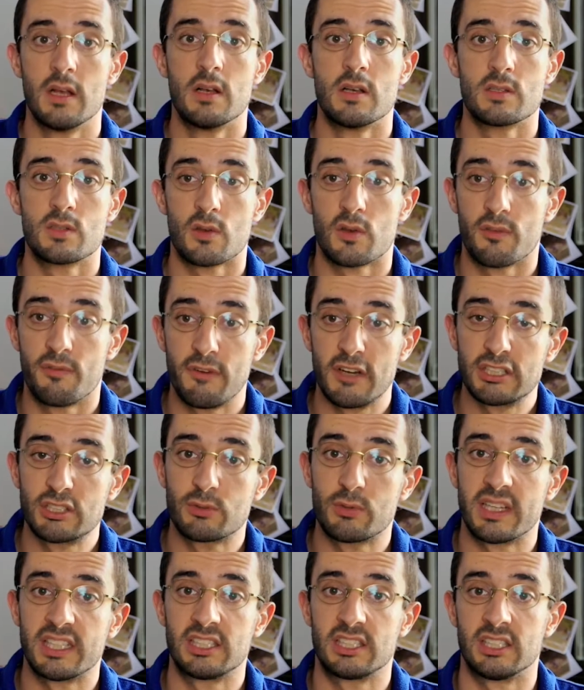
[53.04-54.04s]
So the first
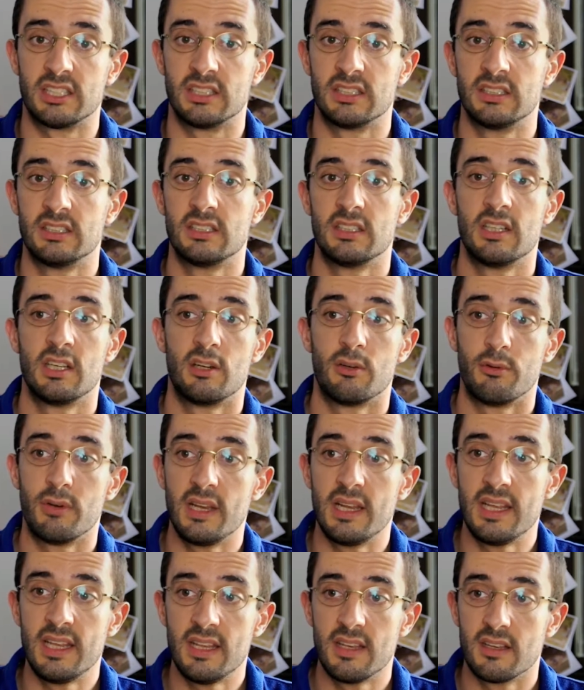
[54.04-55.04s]
question
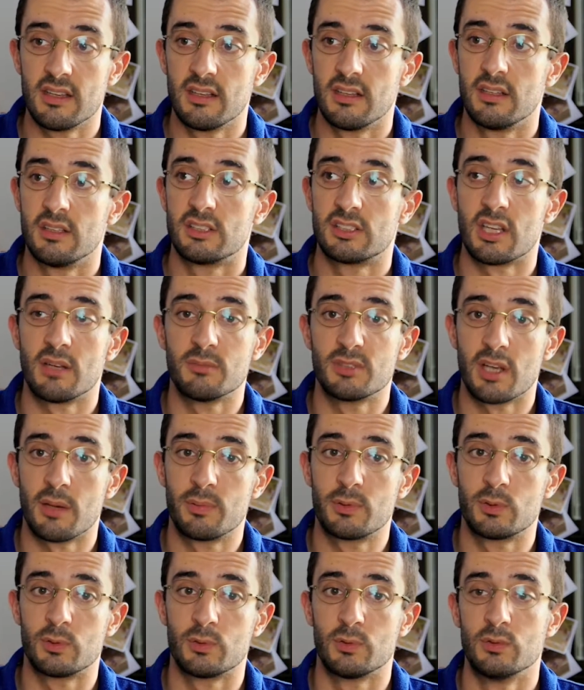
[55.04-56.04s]
really sums
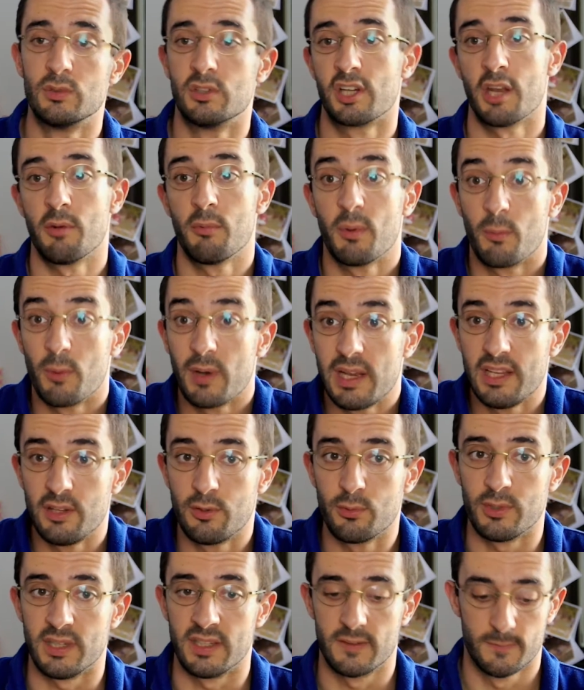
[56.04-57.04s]
up to, can we really
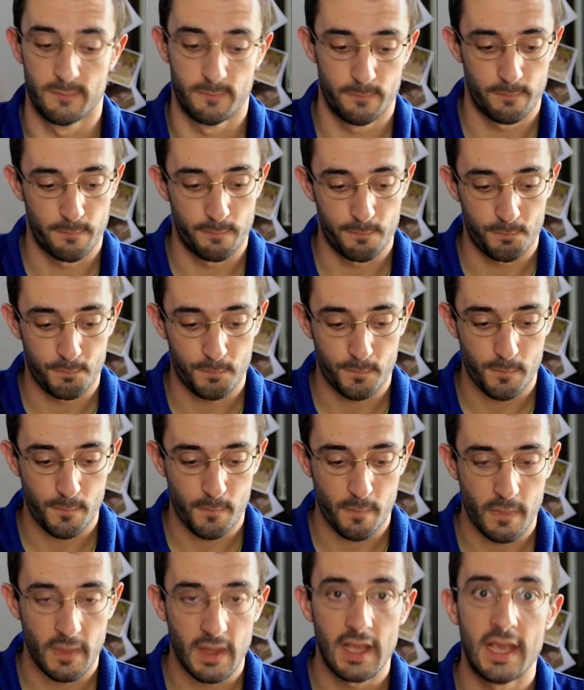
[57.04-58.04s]
do it?
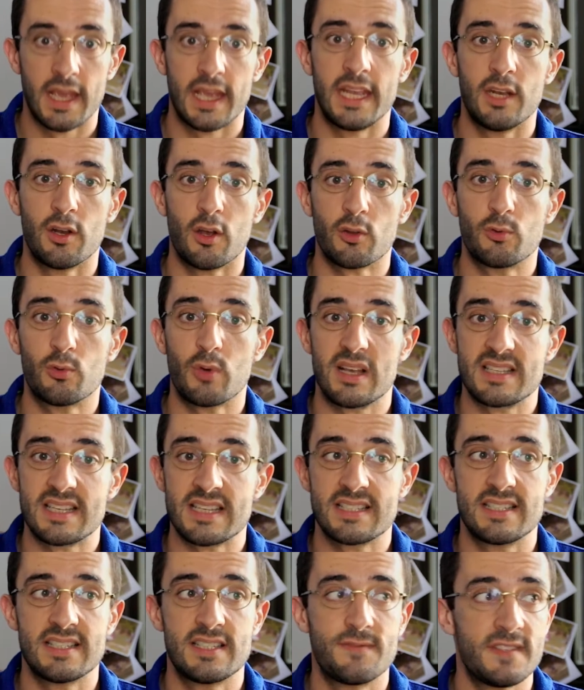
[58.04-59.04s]
In order to
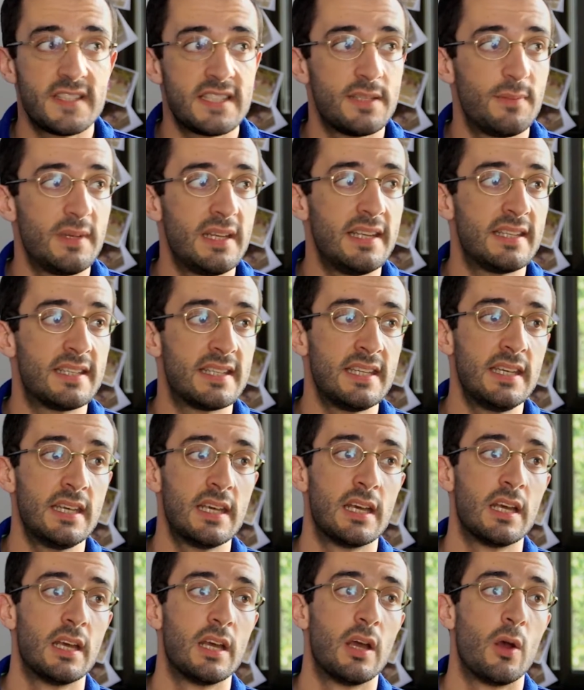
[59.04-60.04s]
assess this feasibility,
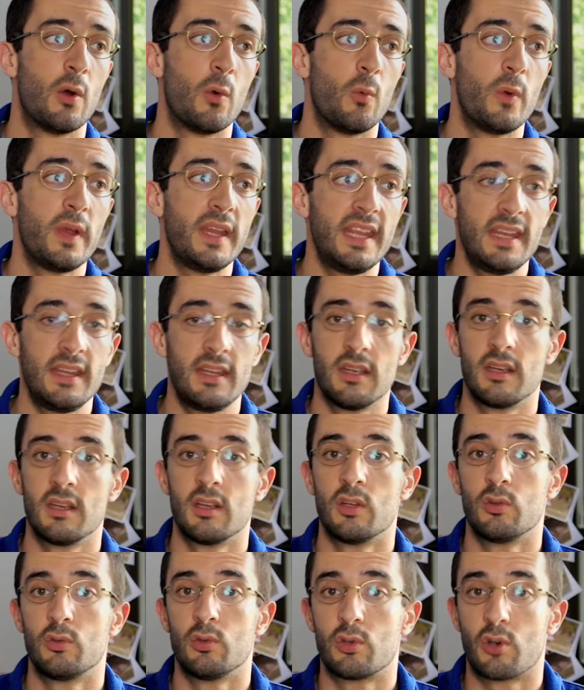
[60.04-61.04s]
we need to